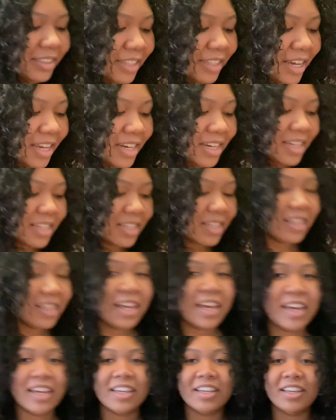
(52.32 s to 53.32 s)
I need to
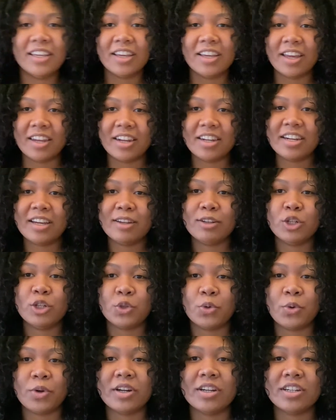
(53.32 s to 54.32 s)
cut it down
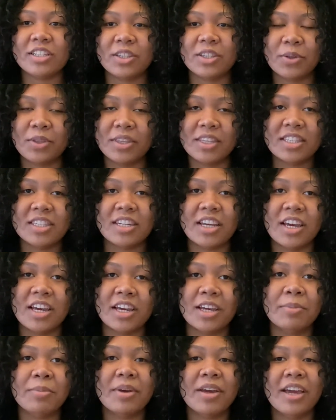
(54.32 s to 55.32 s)
short. So this
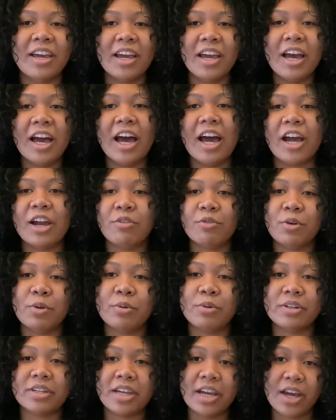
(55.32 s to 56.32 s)
time I
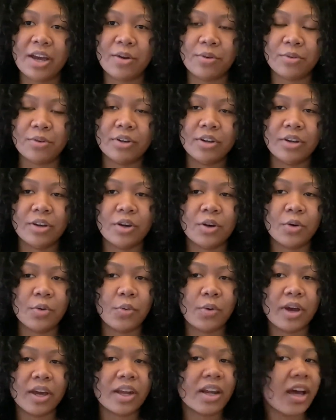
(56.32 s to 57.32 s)
wrote down
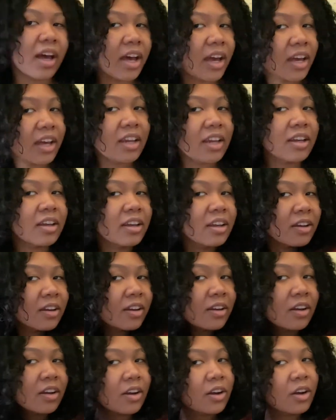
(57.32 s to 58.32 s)
what I
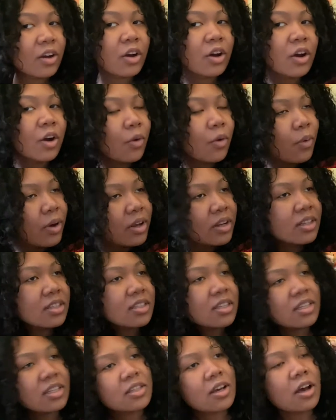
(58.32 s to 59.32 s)
wanted
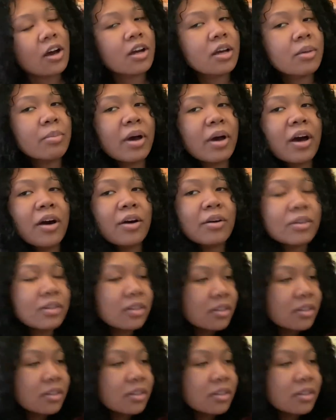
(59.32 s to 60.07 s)
to talk about,